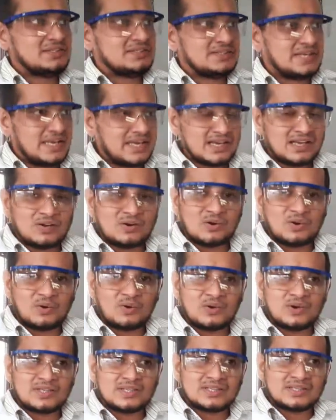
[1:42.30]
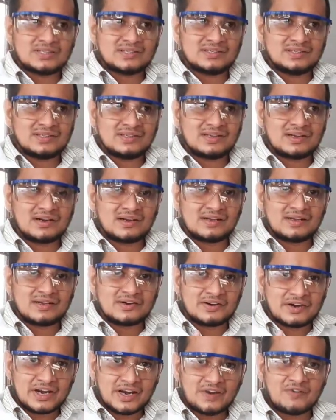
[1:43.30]
take all the
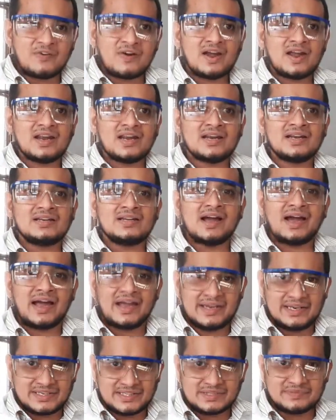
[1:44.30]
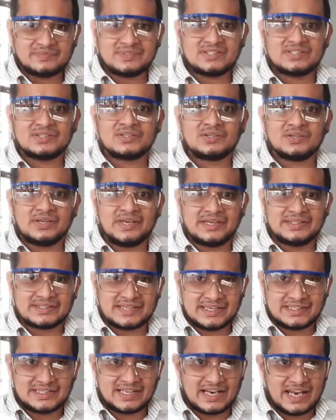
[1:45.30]
required items
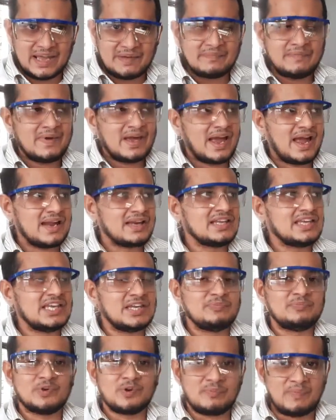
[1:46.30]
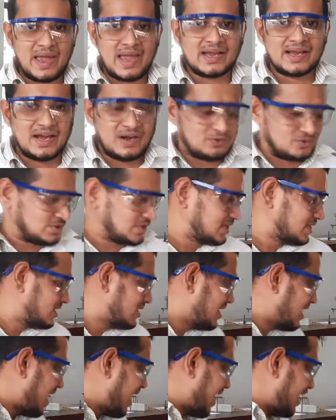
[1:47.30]
inside the lab and keep your bag out.
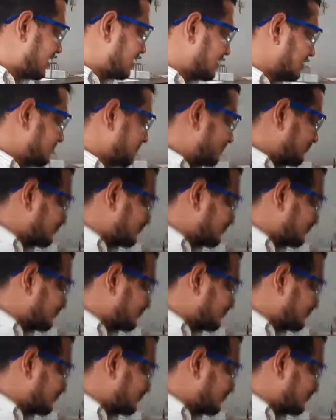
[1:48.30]
And